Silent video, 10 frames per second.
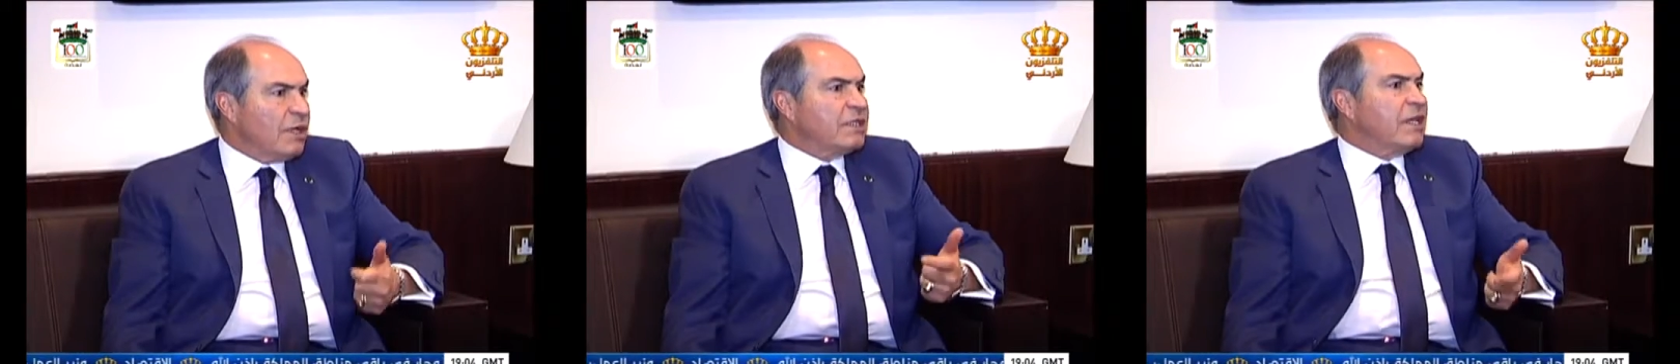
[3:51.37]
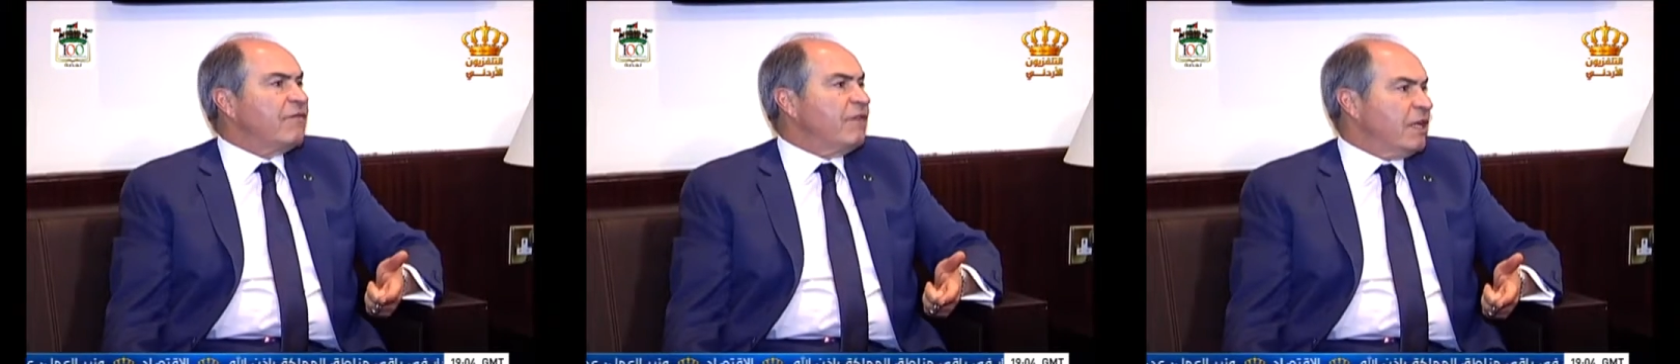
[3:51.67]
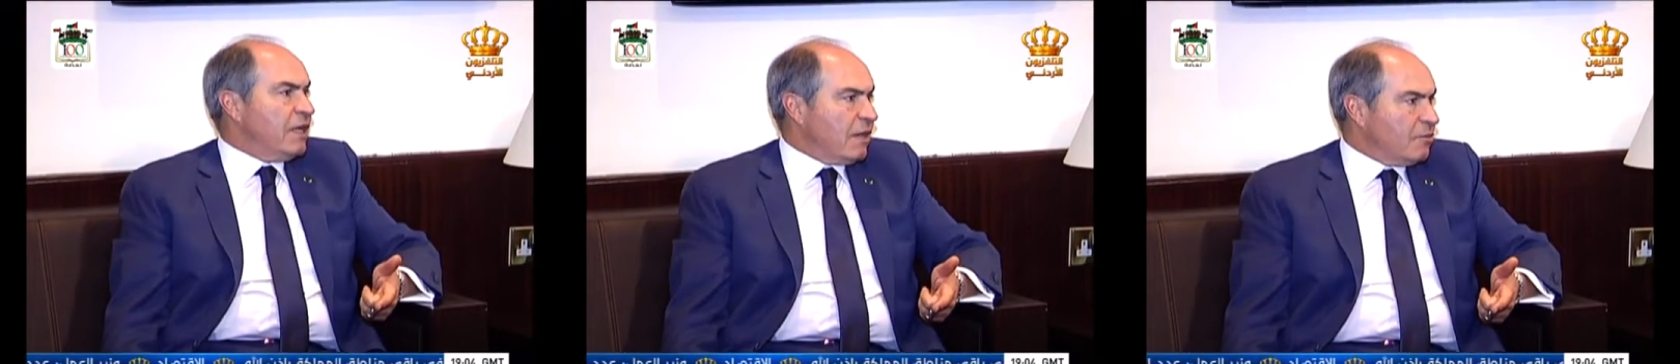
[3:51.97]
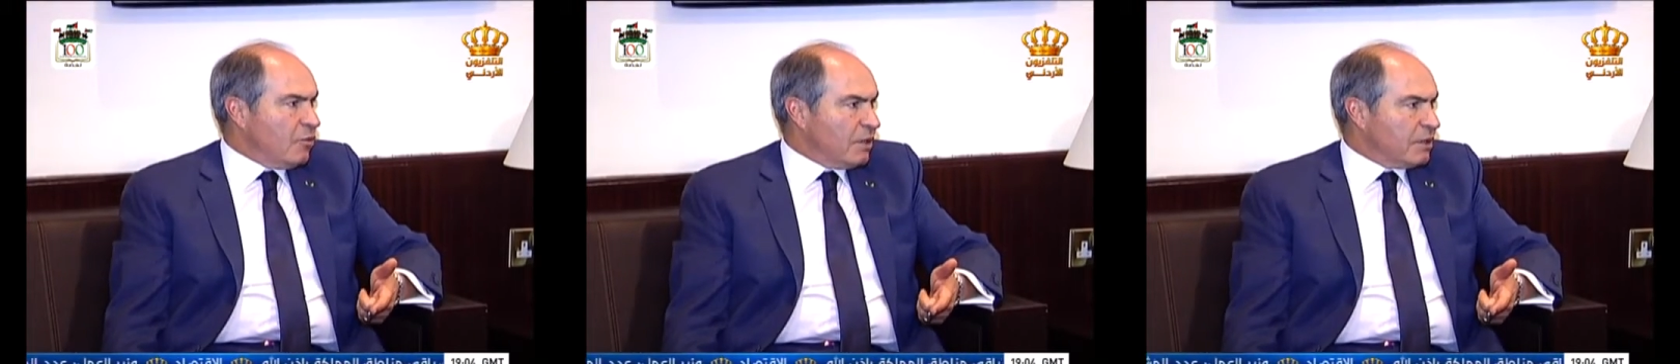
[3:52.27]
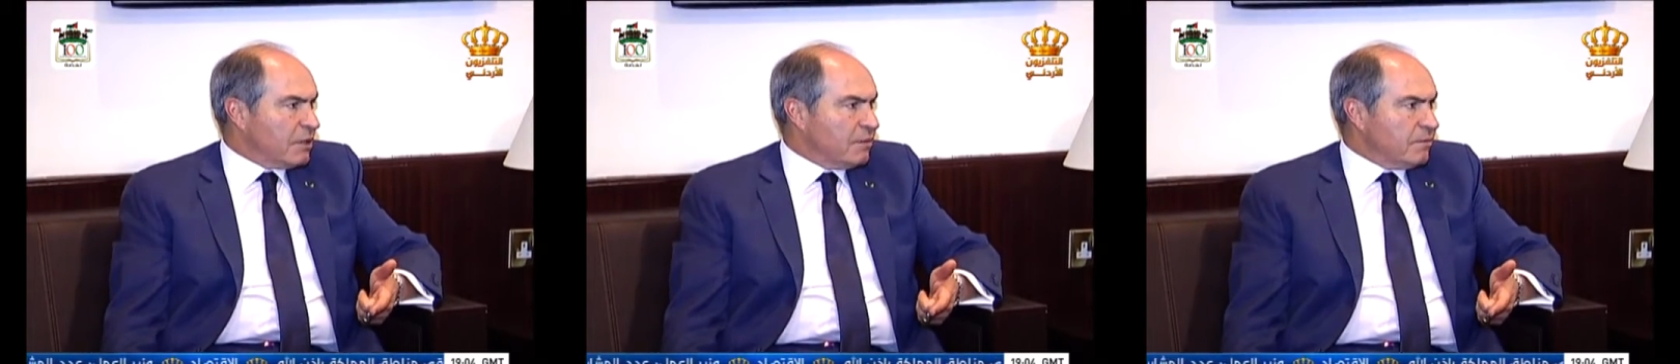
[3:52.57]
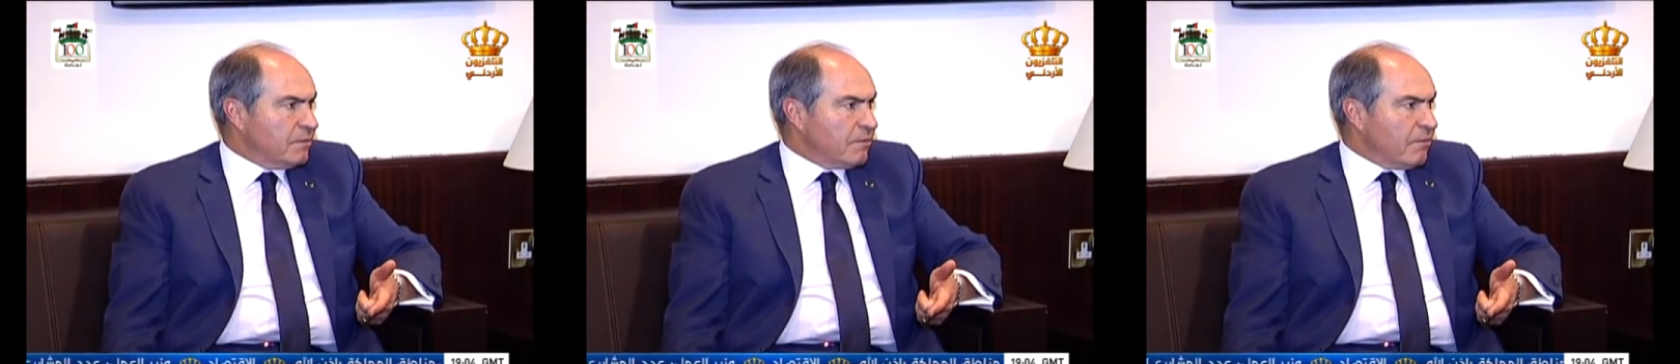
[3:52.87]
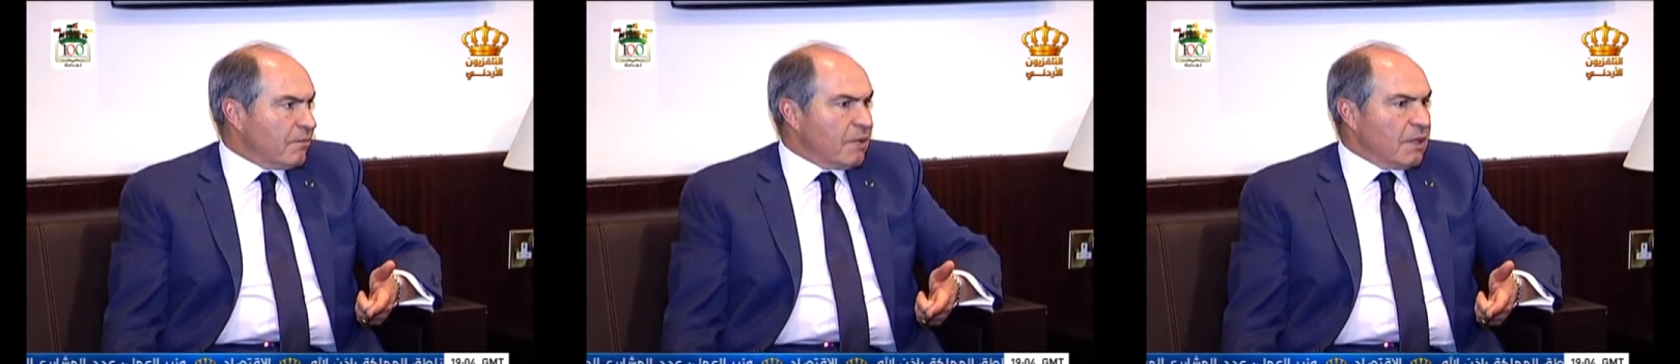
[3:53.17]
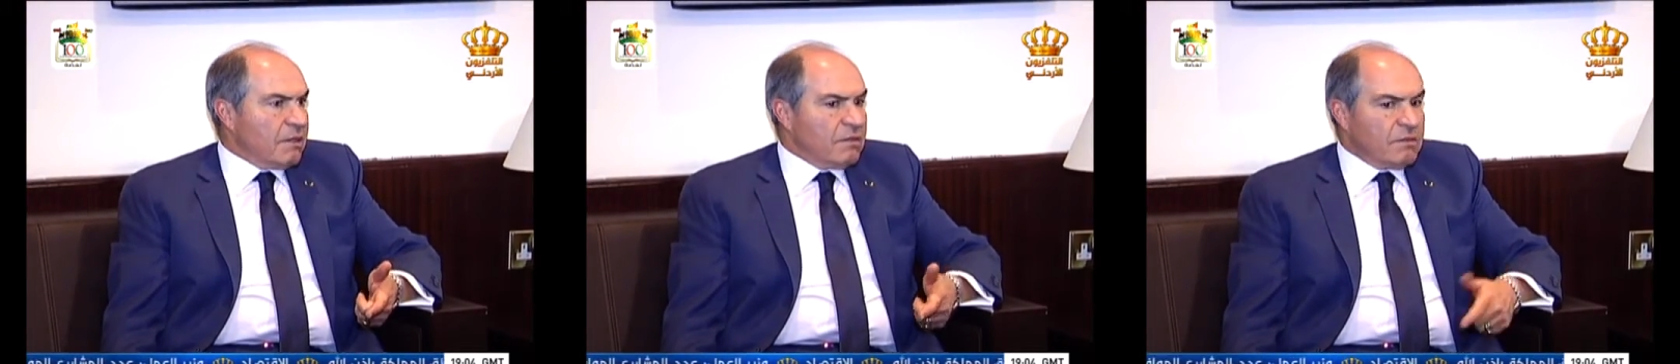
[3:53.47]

is an assault against the law and